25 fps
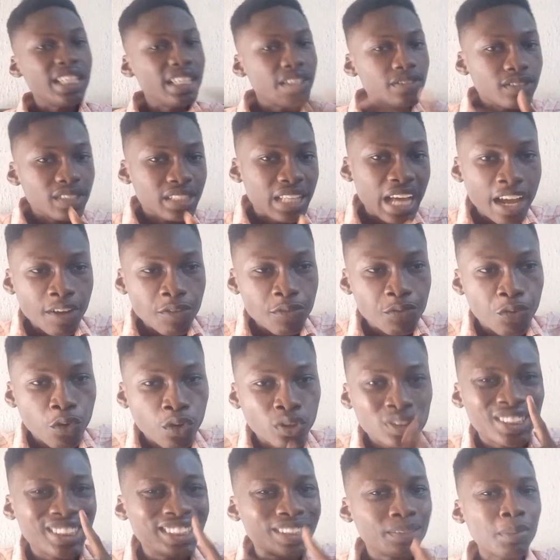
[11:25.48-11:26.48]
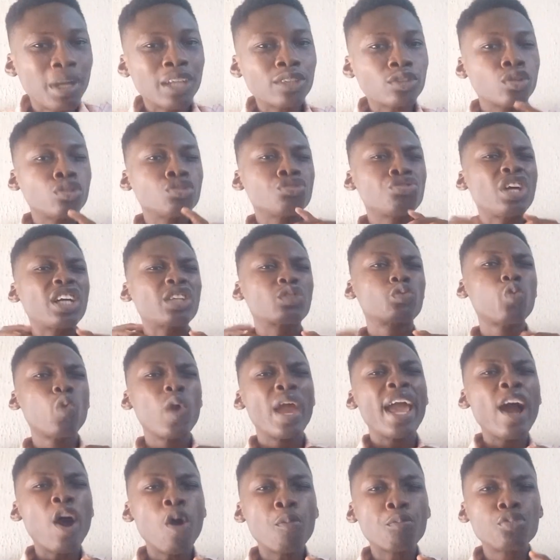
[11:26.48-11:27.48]
the smart contract will
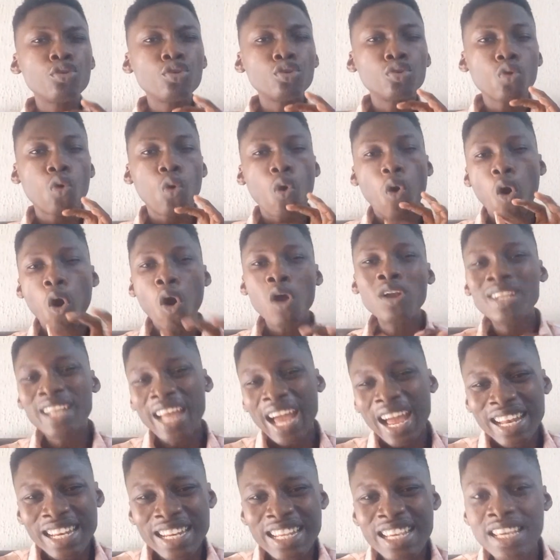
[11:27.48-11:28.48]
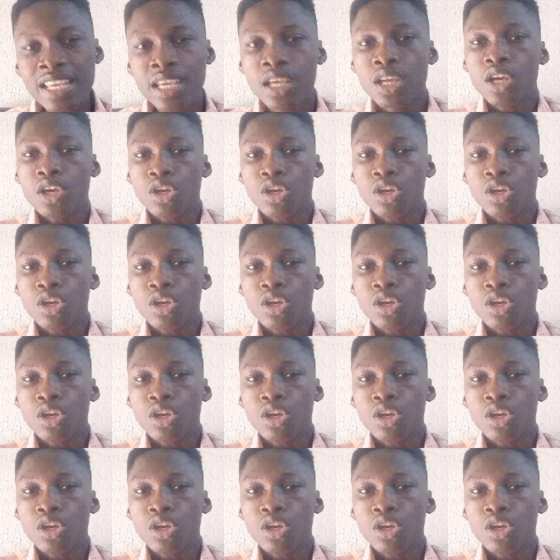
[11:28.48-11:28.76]
help you to orderly